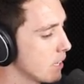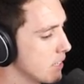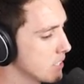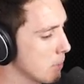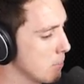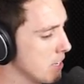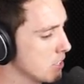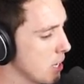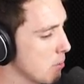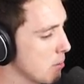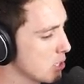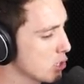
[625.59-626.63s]
It's going to be
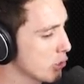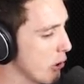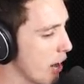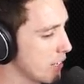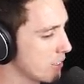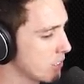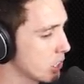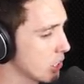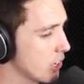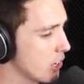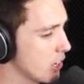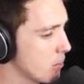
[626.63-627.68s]
seem a bit strange,
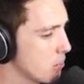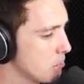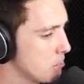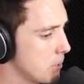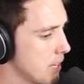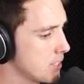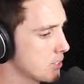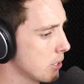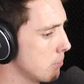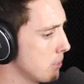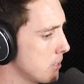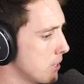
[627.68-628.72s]
but there's
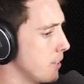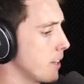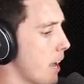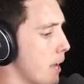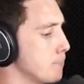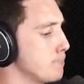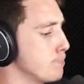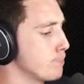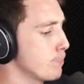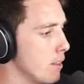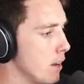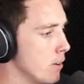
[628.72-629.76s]
zombies in the game.
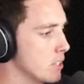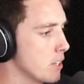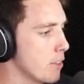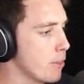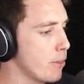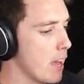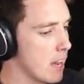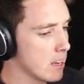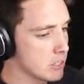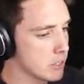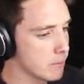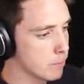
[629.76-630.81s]
There is
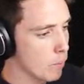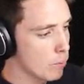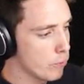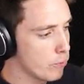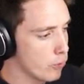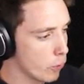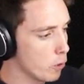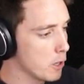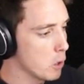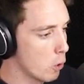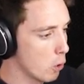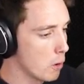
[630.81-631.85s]
1,000
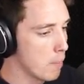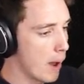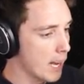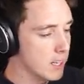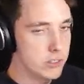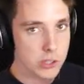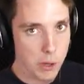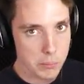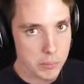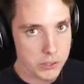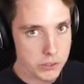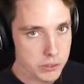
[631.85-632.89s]
fully automatic
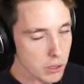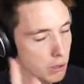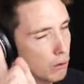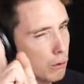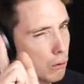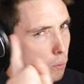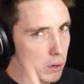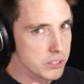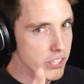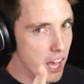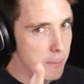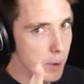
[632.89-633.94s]
zombies. What
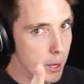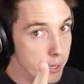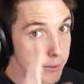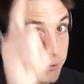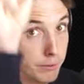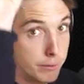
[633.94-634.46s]
does that mean?